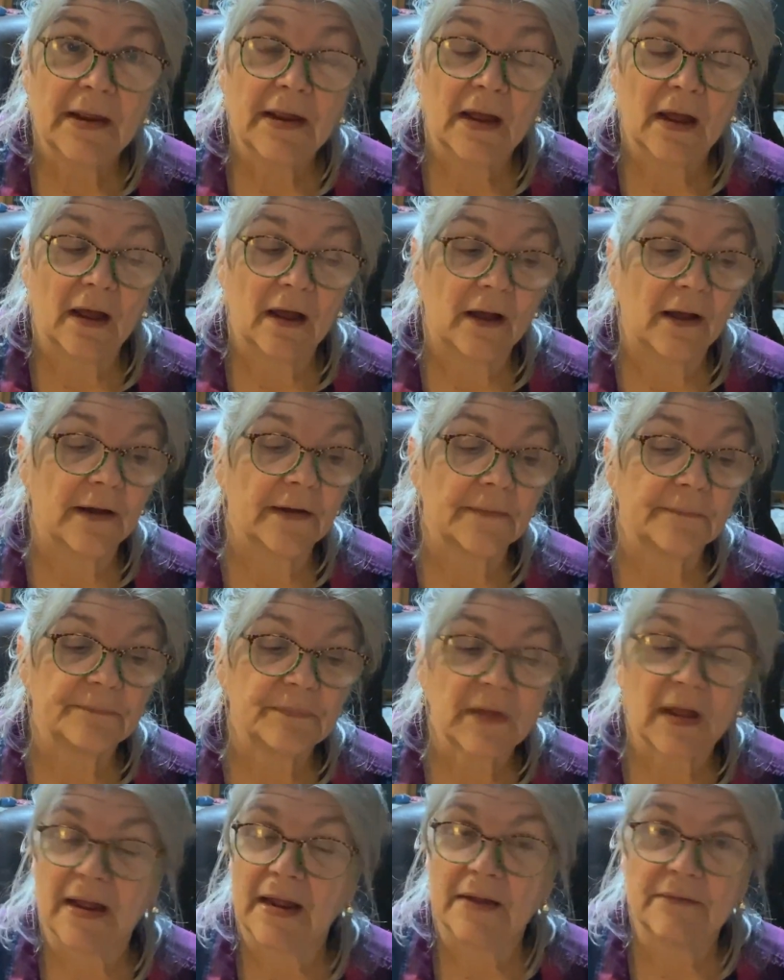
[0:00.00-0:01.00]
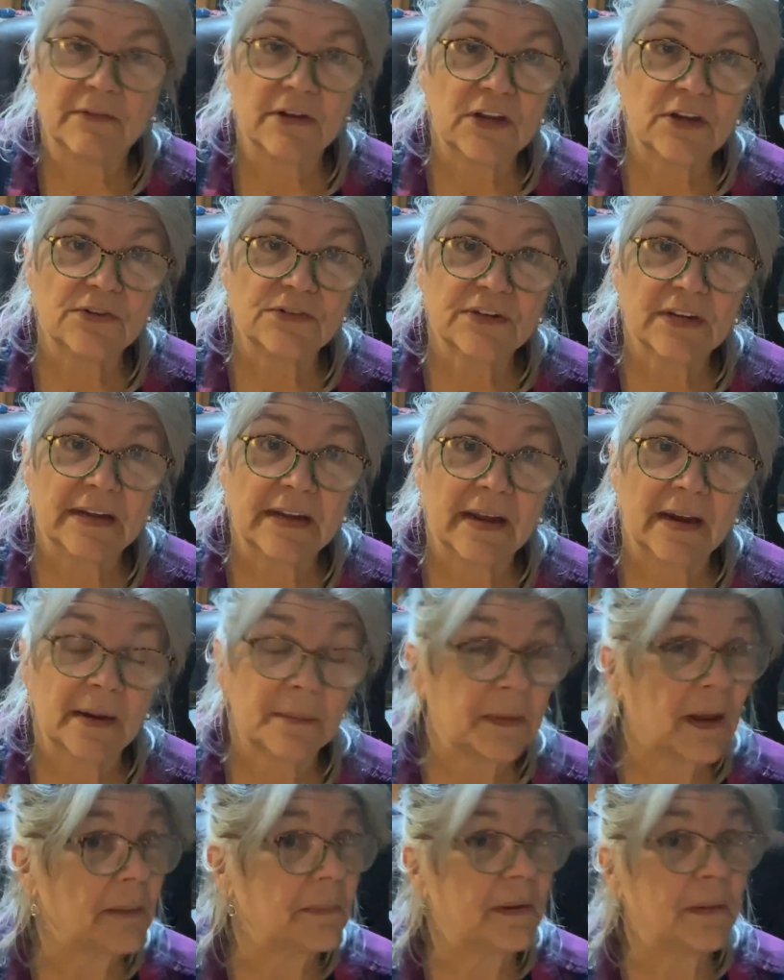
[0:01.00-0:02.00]
I haven't used it yet. I
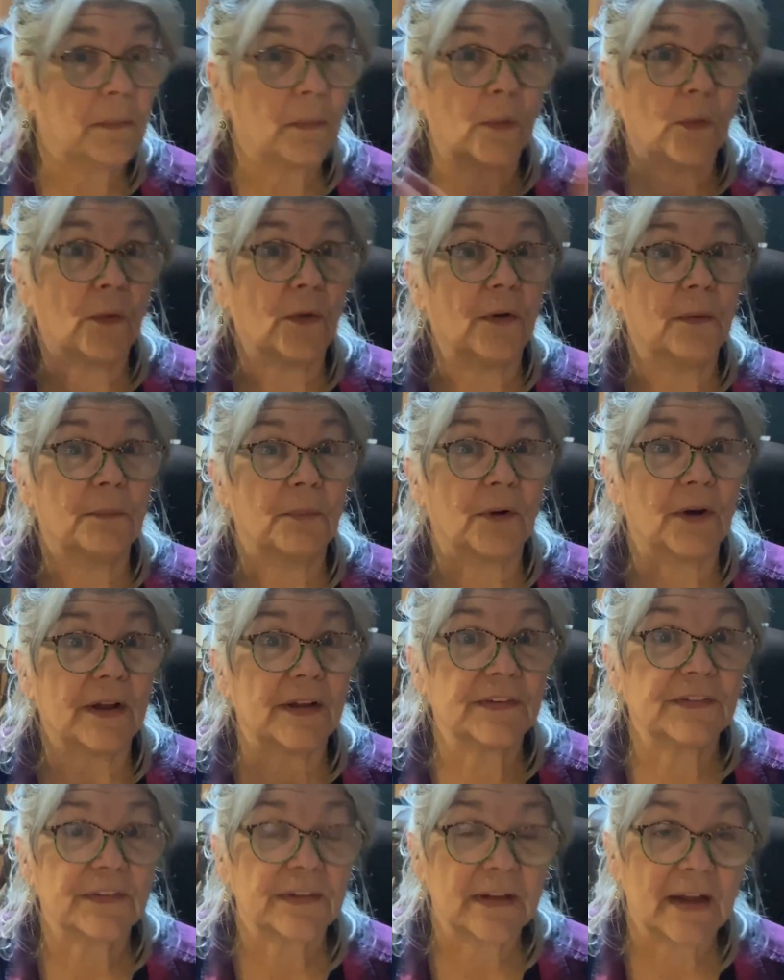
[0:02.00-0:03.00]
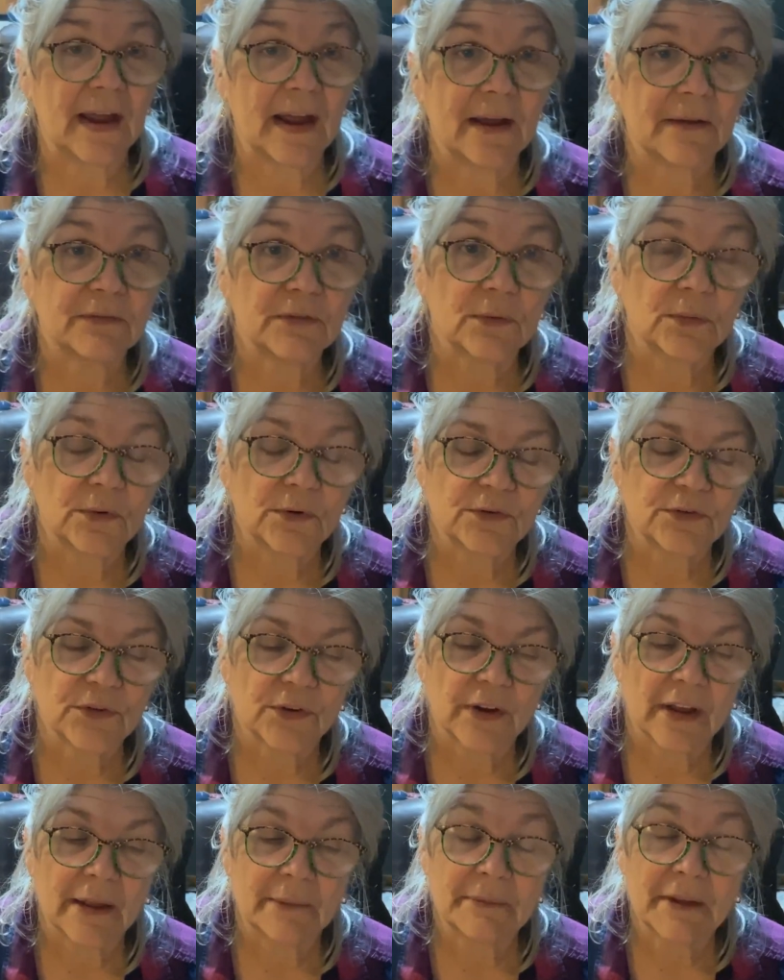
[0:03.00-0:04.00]
may be more impressed afterwards, or
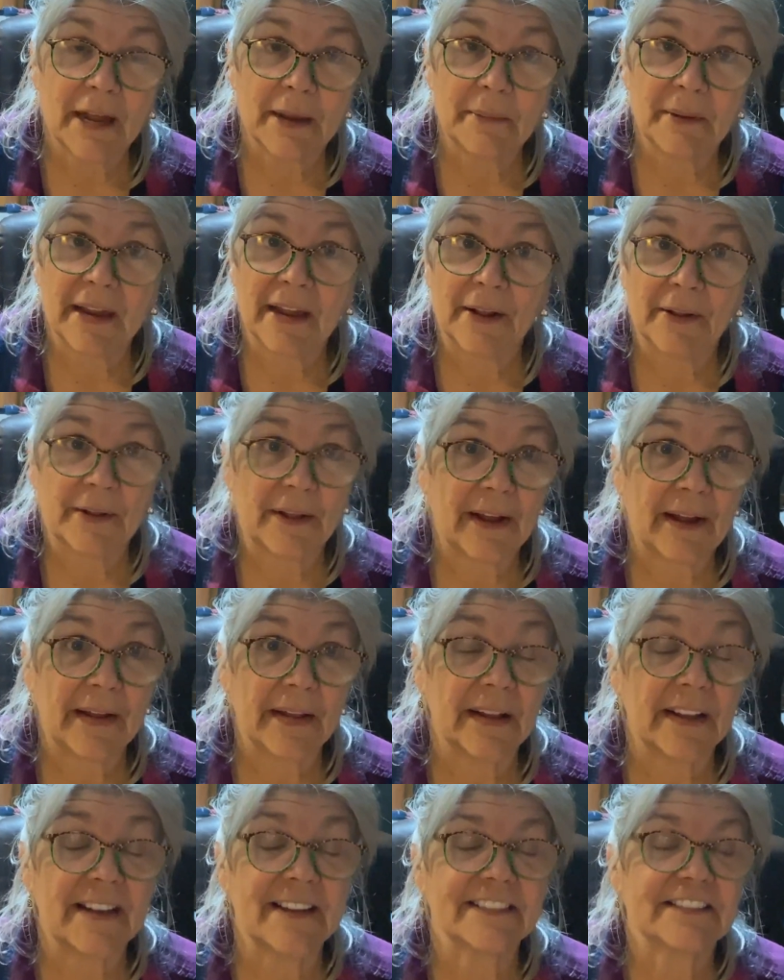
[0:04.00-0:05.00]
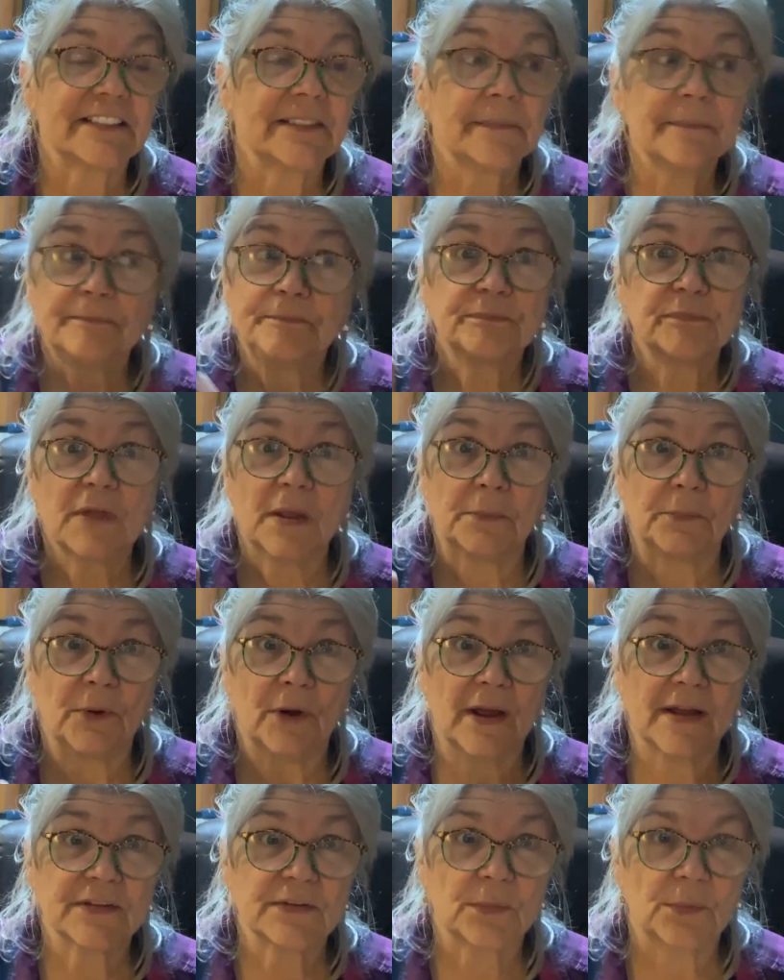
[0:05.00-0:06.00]
I may be a lot less
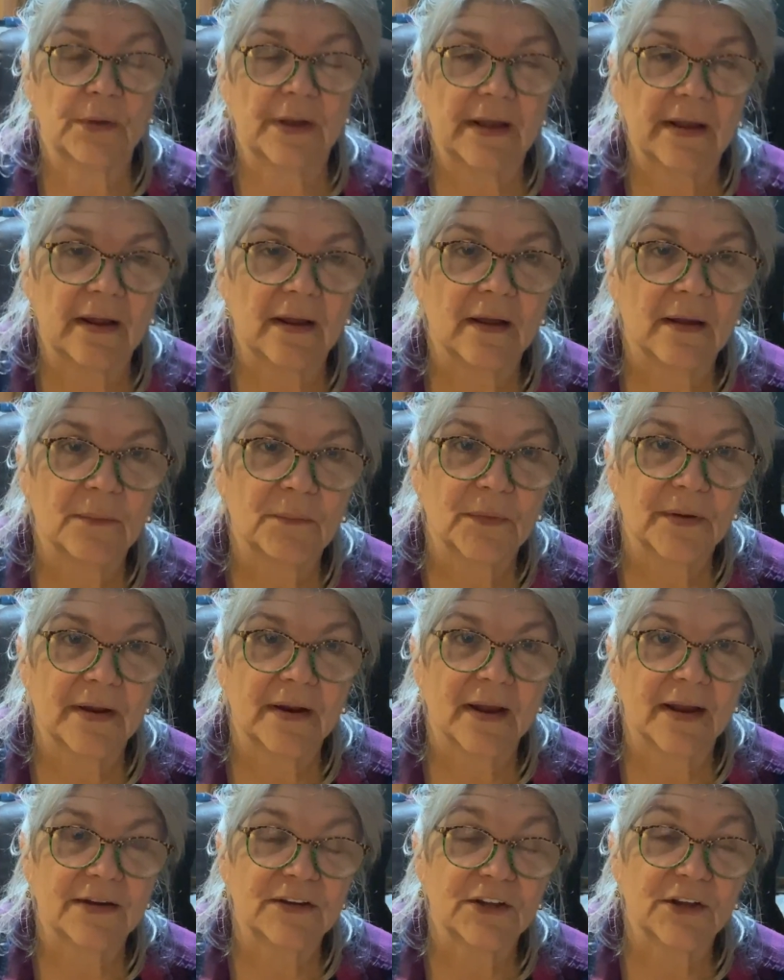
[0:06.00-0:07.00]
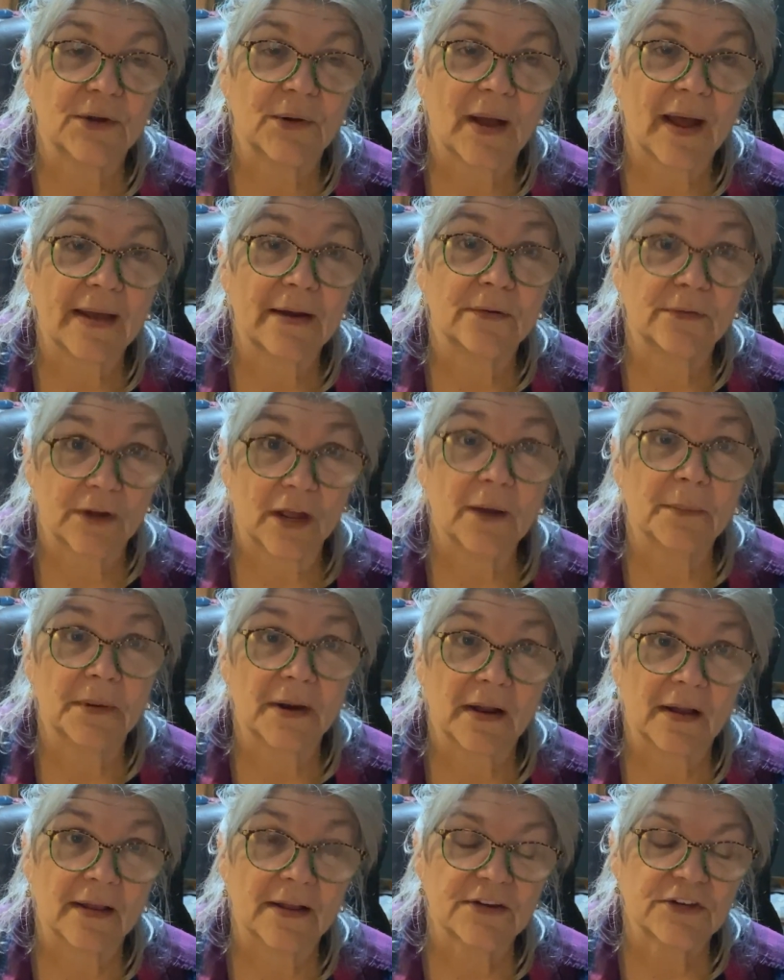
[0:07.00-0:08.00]
impressed when I do. I don't know, but
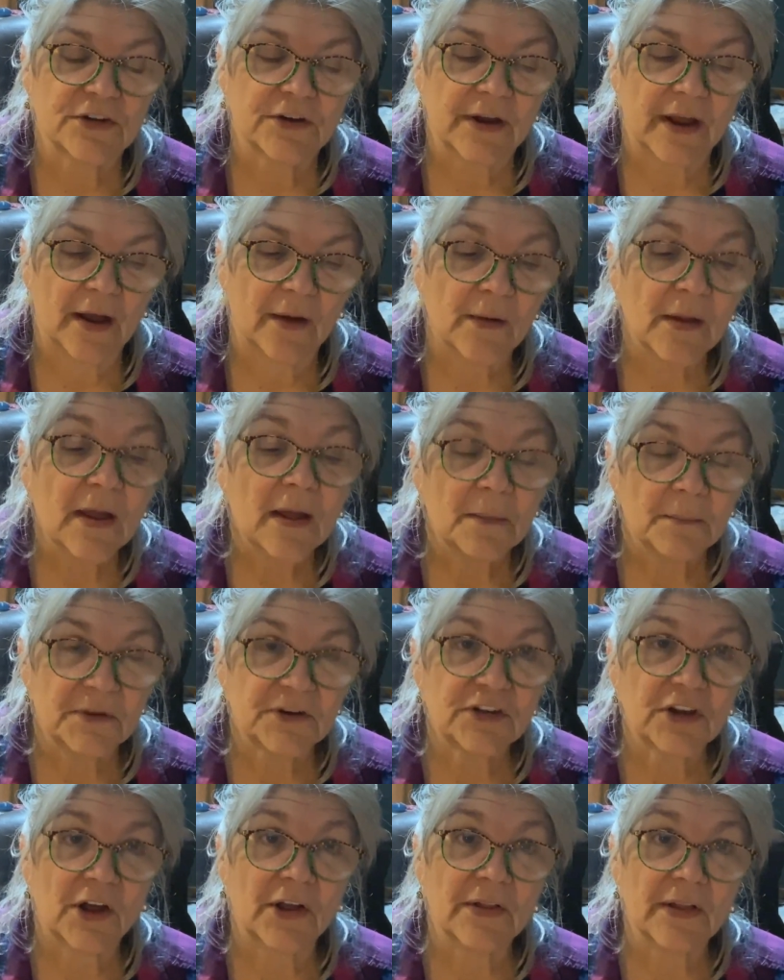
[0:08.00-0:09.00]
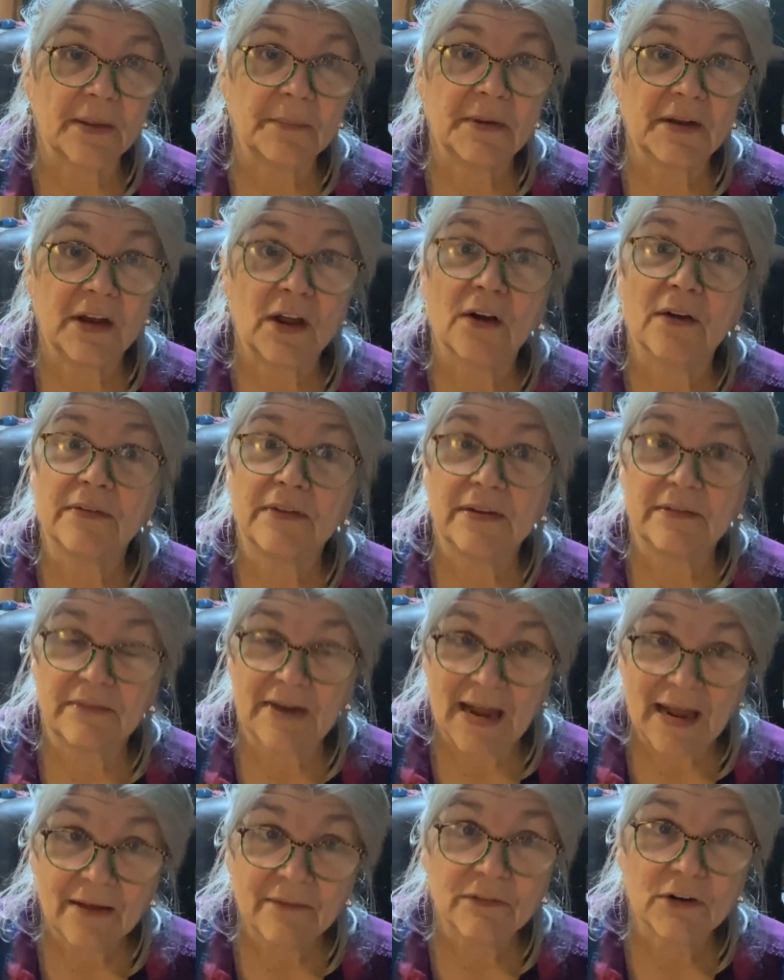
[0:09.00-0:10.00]
I'll let you know. But y'all let me know if you've
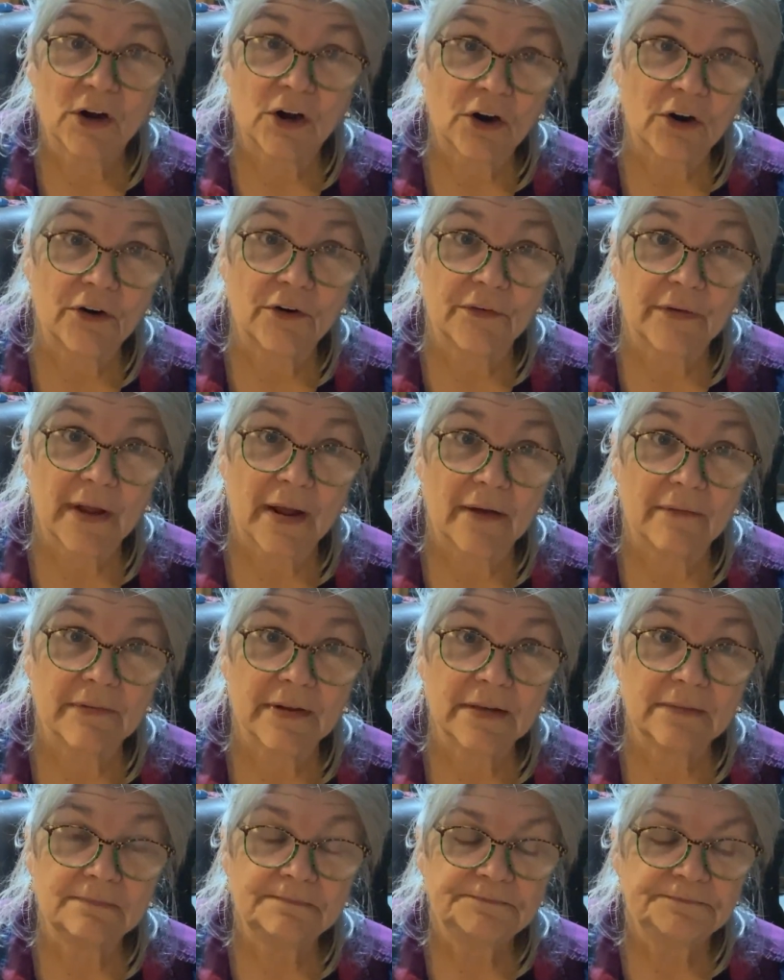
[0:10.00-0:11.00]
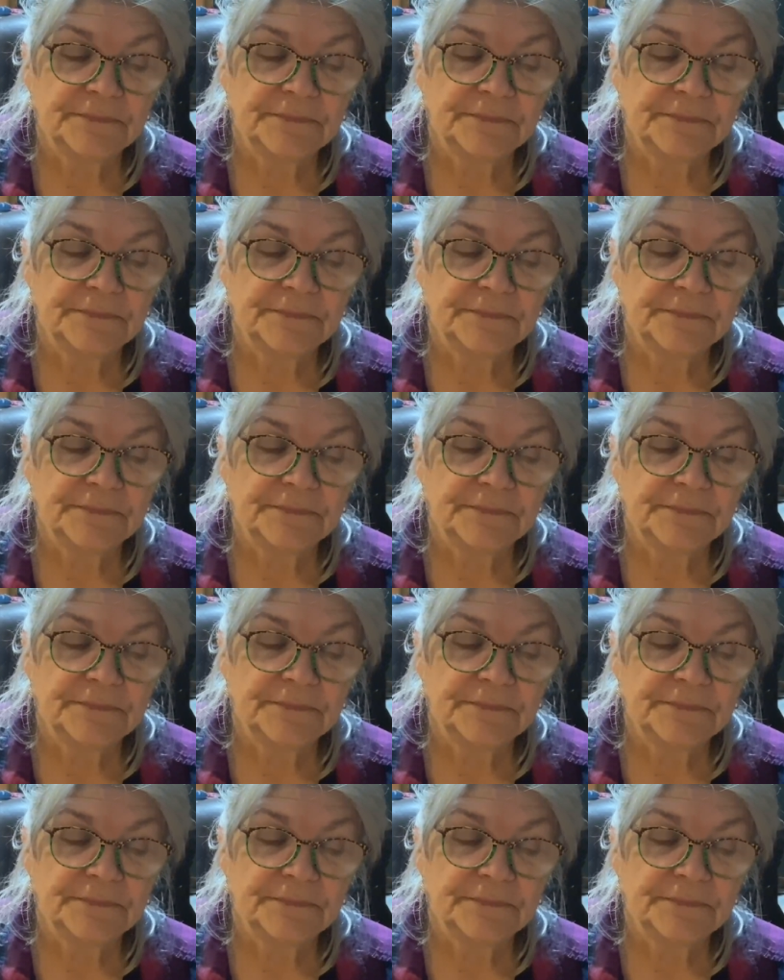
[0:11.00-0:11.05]
ever heard of it,